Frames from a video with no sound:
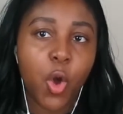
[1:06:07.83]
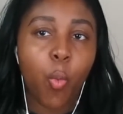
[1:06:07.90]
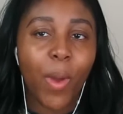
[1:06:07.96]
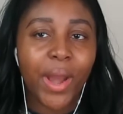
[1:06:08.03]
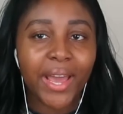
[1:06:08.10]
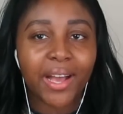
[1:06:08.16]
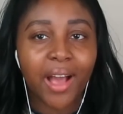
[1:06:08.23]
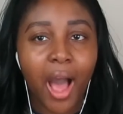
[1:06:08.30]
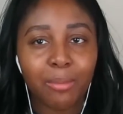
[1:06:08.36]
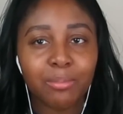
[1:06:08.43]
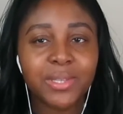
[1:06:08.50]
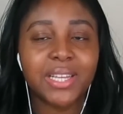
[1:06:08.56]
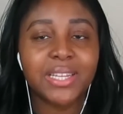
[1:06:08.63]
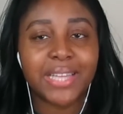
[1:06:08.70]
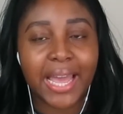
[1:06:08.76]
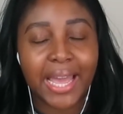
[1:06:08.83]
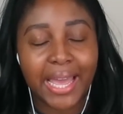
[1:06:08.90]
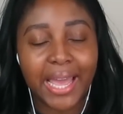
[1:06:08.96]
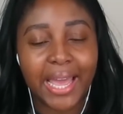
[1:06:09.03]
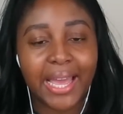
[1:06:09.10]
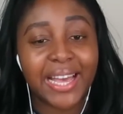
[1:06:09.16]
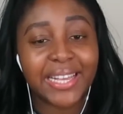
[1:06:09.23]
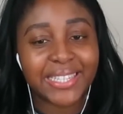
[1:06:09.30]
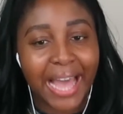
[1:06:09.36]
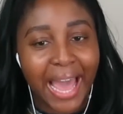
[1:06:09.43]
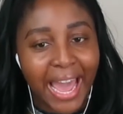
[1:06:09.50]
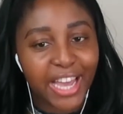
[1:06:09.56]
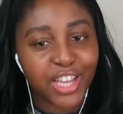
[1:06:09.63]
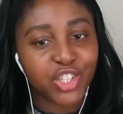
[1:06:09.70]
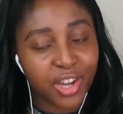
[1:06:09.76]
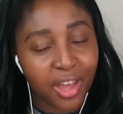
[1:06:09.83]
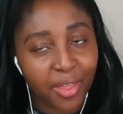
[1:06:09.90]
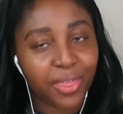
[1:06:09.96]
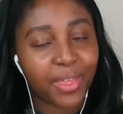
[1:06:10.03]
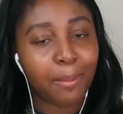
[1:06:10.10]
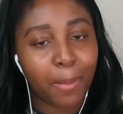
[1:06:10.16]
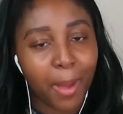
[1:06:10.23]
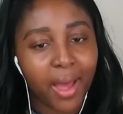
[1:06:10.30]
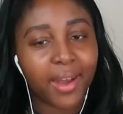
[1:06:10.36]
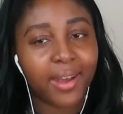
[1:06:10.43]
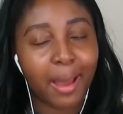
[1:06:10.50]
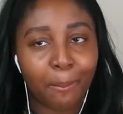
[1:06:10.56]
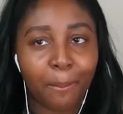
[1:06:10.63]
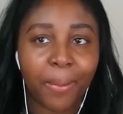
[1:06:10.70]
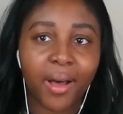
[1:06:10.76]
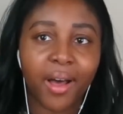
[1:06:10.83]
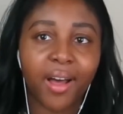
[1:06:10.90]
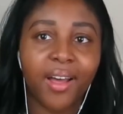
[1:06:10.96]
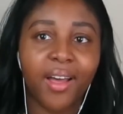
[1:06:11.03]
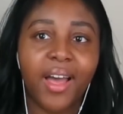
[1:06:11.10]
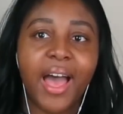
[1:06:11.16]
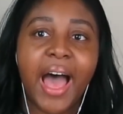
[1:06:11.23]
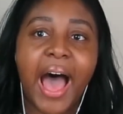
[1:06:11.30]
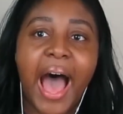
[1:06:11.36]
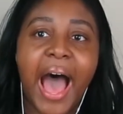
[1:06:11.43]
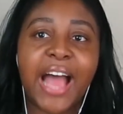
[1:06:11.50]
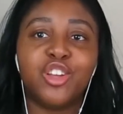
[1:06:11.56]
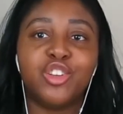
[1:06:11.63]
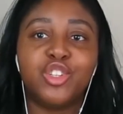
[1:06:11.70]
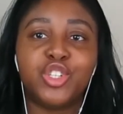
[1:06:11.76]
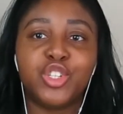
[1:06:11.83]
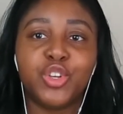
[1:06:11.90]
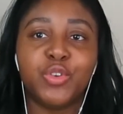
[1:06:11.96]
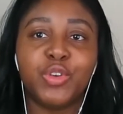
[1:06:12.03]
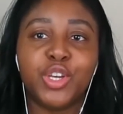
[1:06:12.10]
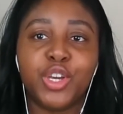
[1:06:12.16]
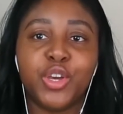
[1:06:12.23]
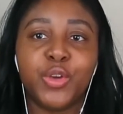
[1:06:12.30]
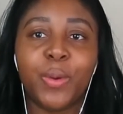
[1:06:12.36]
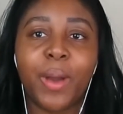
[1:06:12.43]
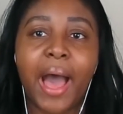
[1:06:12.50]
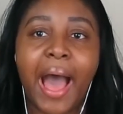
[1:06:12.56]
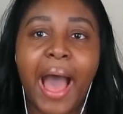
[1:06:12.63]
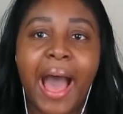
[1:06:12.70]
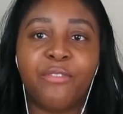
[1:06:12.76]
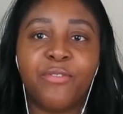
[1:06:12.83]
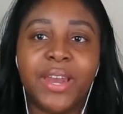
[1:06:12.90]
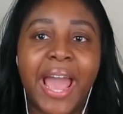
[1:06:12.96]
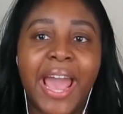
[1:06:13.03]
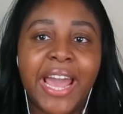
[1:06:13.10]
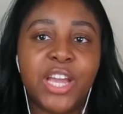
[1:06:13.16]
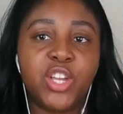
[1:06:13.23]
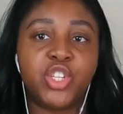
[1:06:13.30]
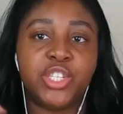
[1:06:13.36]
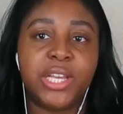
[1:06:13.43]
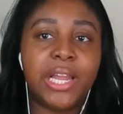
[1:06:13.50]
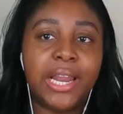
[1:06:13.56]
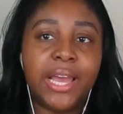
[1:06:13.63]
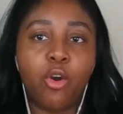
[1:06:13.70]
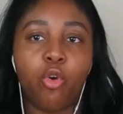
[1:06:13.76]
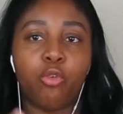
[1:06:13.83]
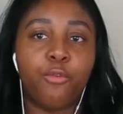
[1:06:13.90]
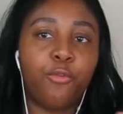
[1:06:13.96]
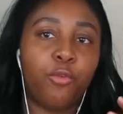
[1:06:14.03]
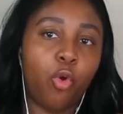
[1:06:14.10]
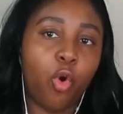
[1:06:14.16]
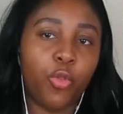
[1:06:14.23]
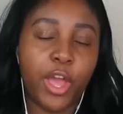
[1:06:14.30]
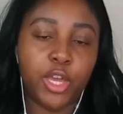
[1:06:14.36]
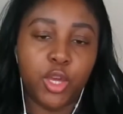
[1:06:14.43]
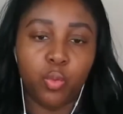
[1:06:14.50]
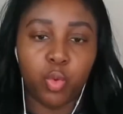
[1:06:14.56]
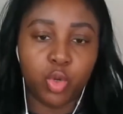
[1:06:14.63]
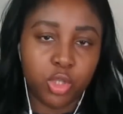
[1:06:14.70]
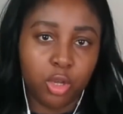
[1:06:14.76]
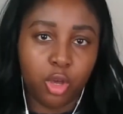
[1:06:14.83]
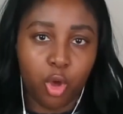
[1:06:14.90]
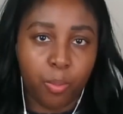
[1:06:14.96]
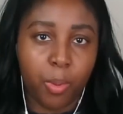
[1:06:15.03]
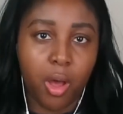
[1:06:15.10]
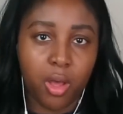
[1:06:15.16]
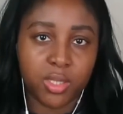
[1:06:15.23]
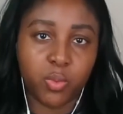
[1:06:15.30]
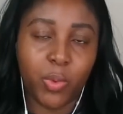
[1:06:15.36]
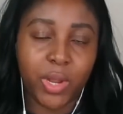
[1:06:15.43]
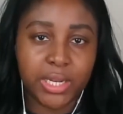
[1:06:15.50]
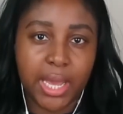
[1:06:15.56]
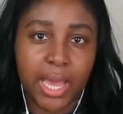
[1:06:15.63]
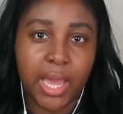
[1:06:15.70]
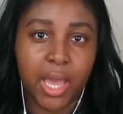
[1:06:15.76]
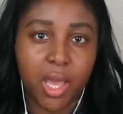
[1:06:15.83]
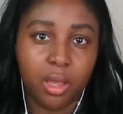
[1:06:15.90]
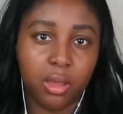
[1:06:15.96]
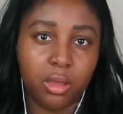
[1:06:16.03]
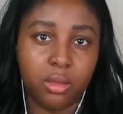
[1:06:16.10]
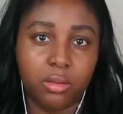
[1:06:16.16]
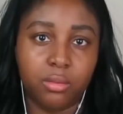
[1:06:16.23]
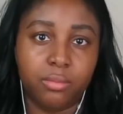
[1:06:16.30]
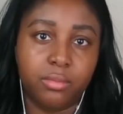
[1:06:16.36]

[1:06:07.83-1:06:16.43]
When it comes to dating, is age nothing but a number? And do you have an age ceiling or a floor that you wouldn't go past when dating?